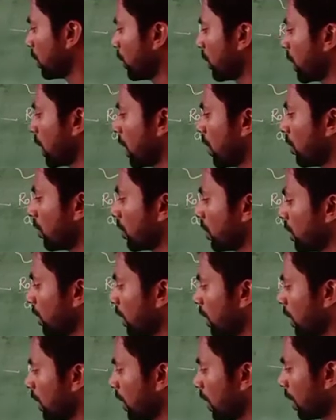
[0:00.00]

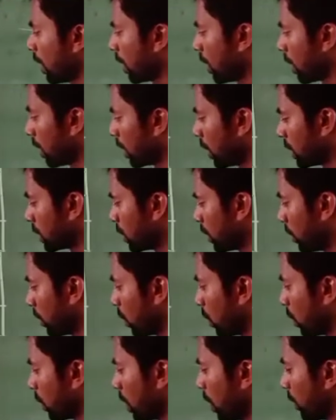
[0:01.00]
pronoun,
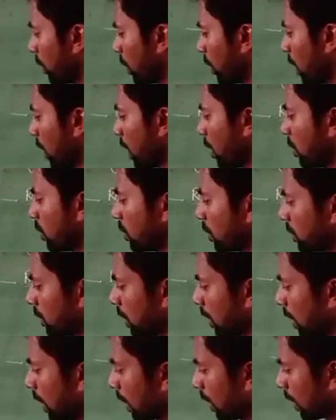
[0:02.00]
reciprocal pronoun,